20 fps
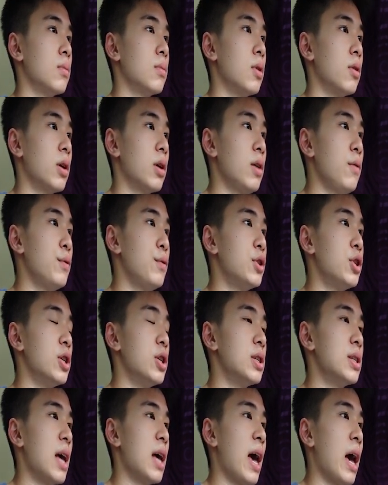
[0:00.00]
Okay, which
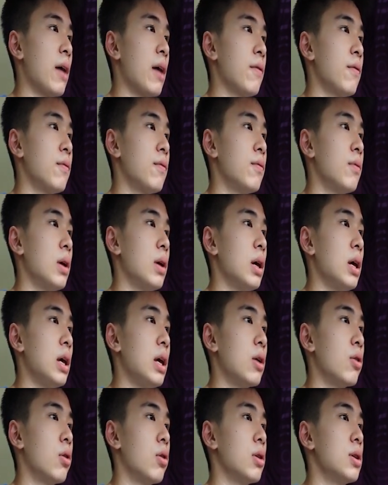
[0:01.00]
is F
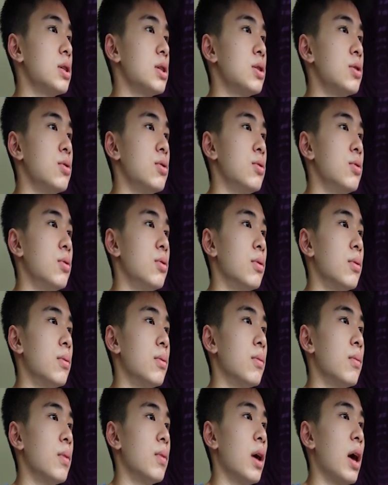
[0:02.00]
equals to
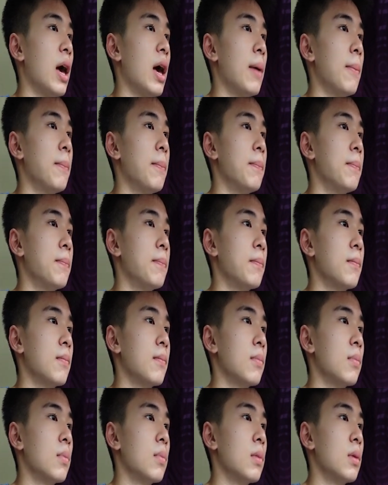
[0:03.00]
ma.
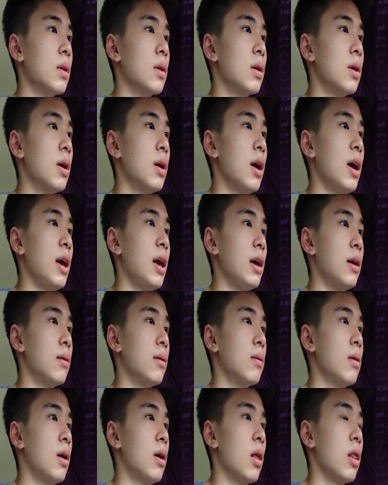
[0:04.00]

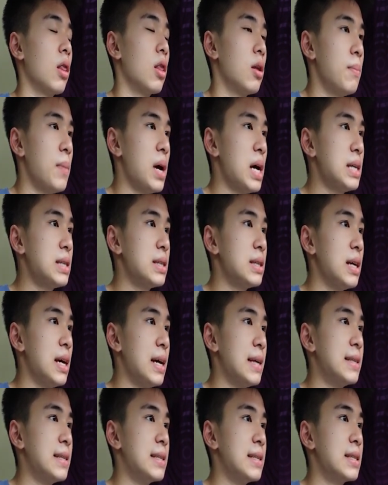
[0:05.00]
The mass,
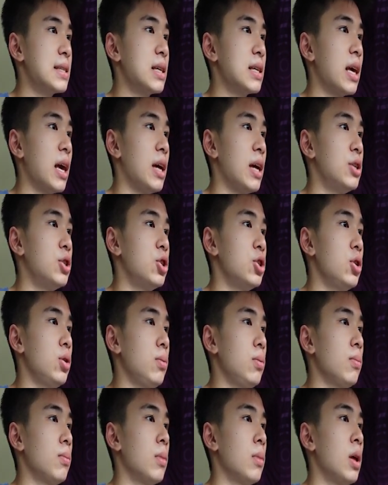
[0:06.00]
it is kg.
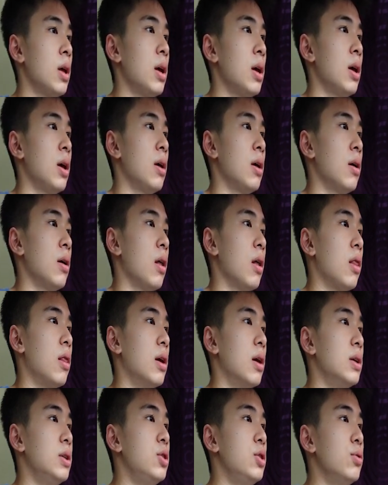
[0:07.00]

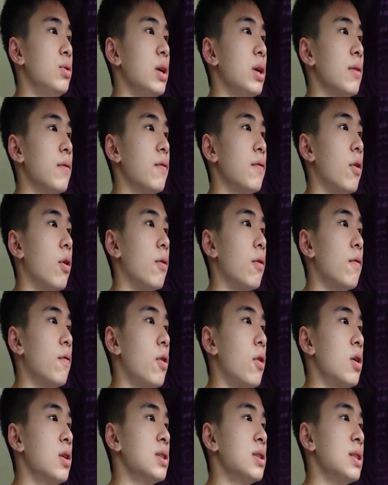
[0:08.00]
The unit for
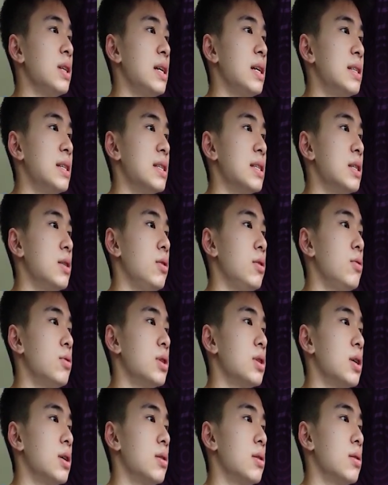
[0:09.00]
force, it is
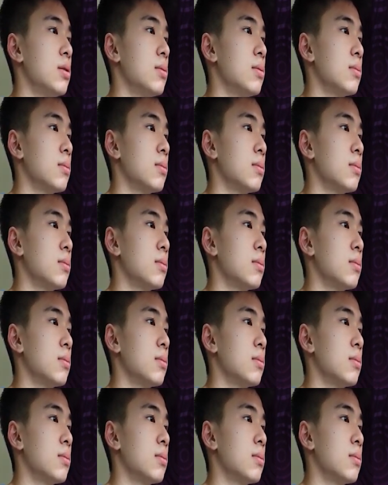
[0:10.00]
Newton,